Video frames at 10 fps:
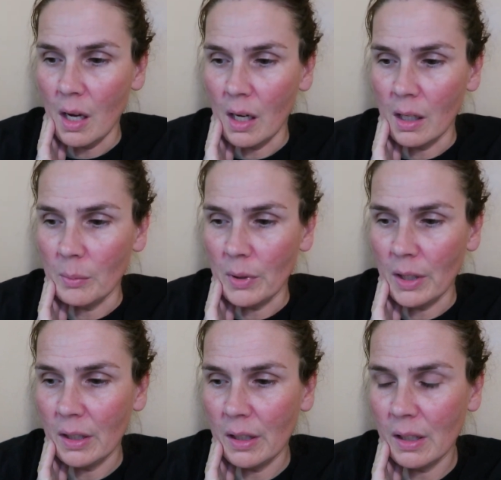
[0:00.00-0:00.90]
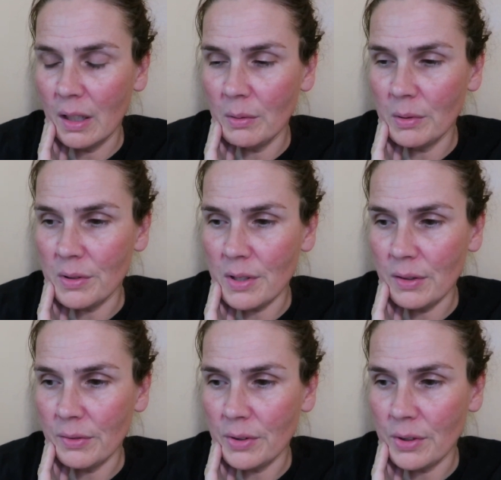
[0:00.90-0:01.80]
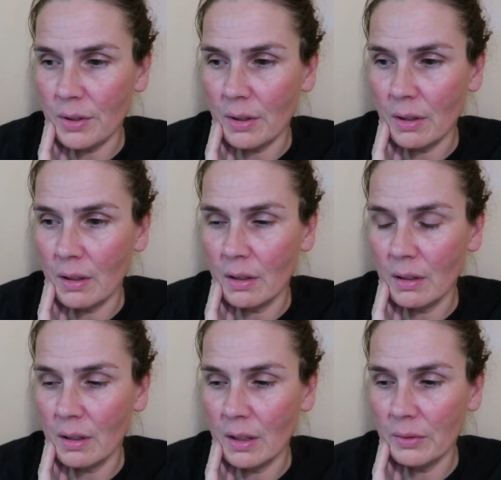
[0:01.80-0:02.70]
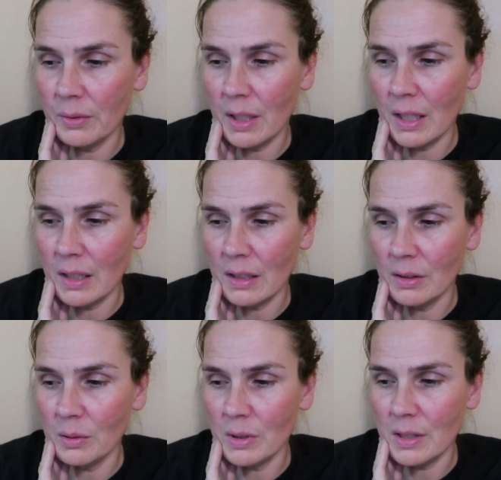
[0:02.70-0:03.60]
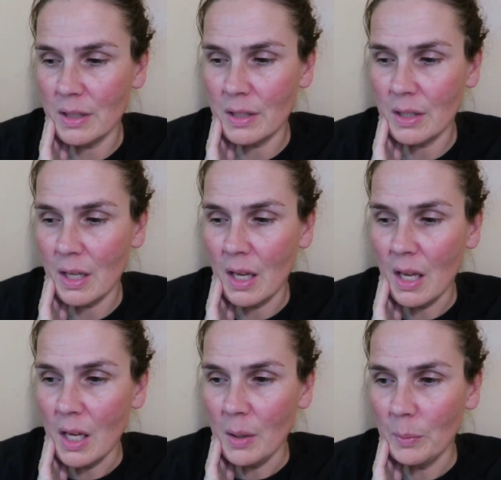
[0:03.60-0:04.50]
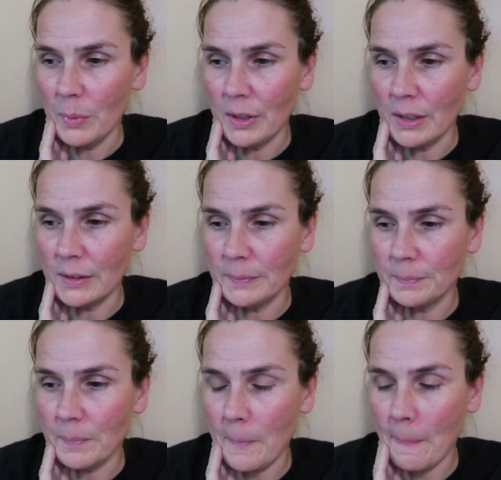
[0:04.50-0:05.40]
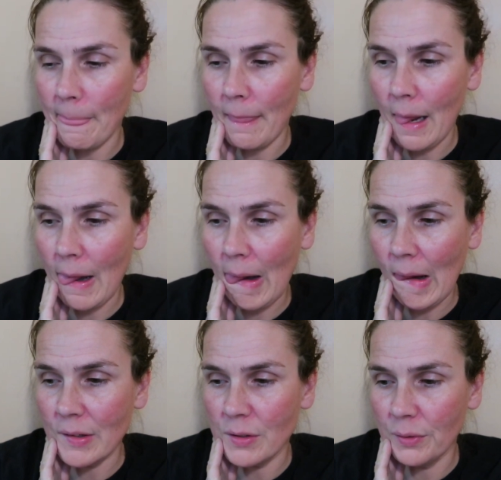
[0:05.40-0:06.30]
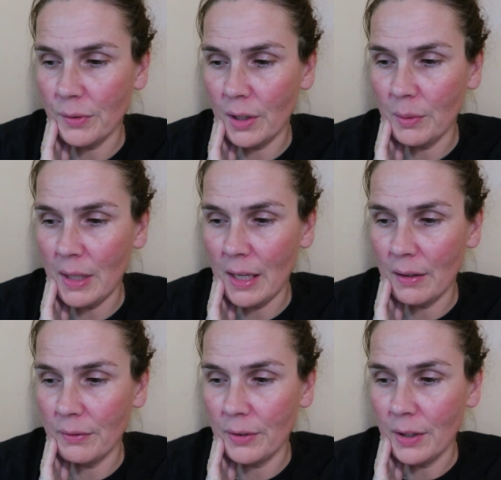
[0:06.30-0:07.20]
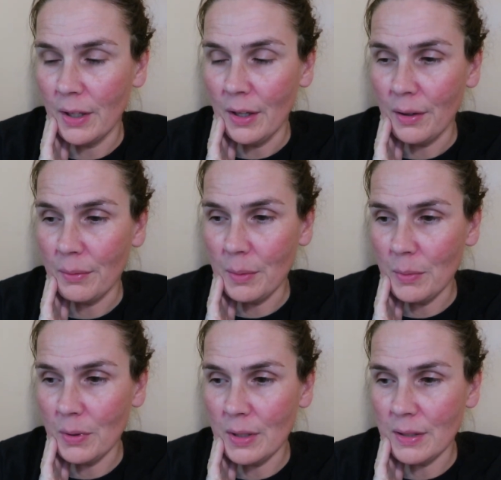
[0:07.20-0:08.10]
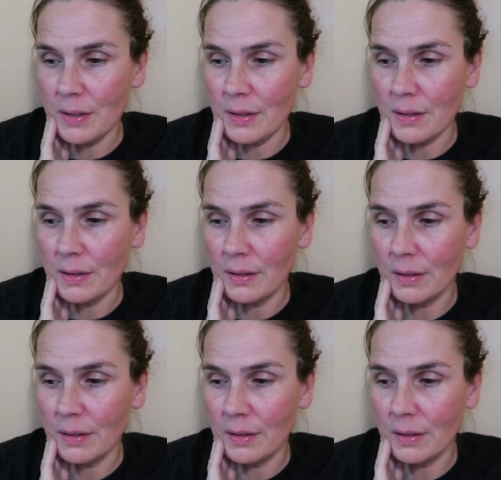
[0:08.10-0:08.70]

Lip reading: I won't say for sure if we got any little ones, but so far we have 3 boys.